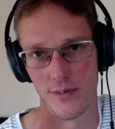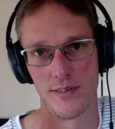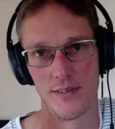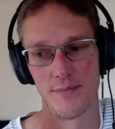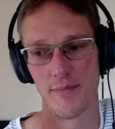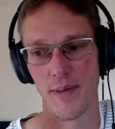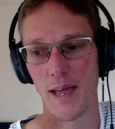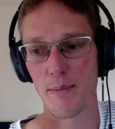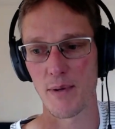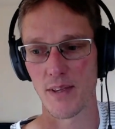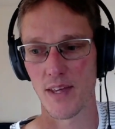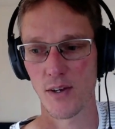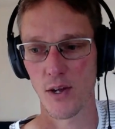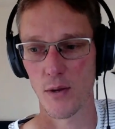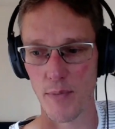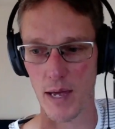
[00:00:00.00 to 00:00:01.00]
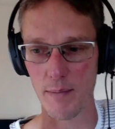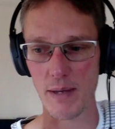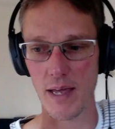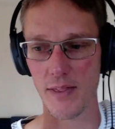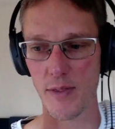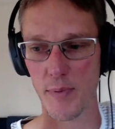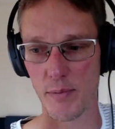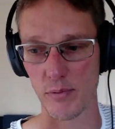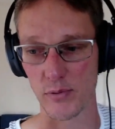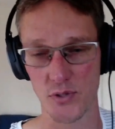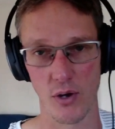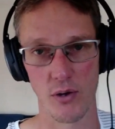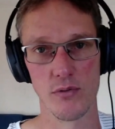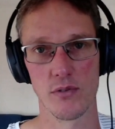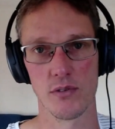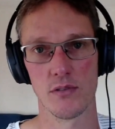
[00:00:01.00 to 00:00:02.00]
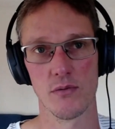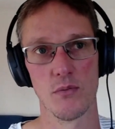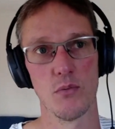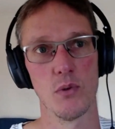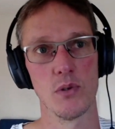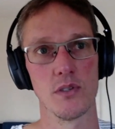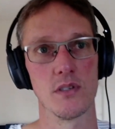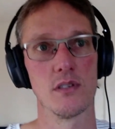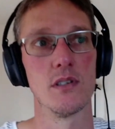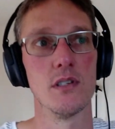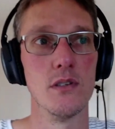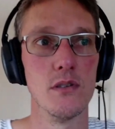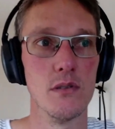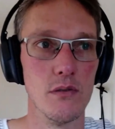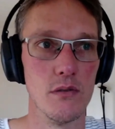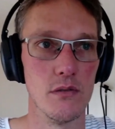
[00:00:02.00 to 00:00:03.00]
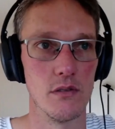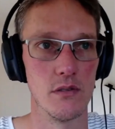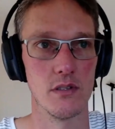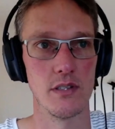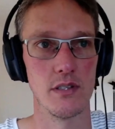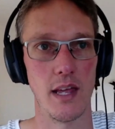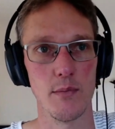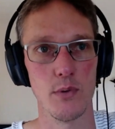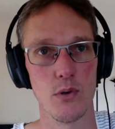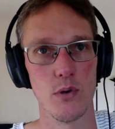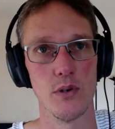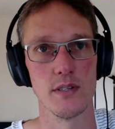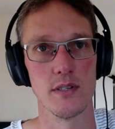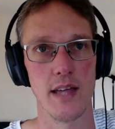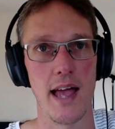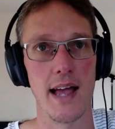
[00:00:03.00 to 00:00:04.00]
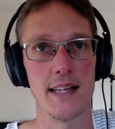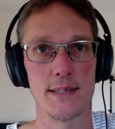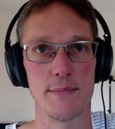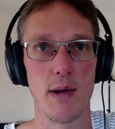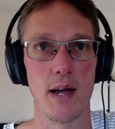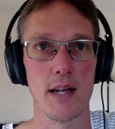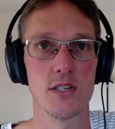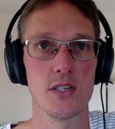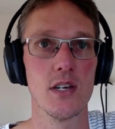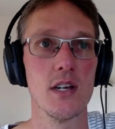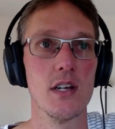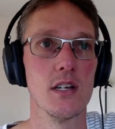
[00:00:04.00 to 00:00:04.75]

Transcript: Maybe they don't. Maybe other people don't want to use stablecoins as much.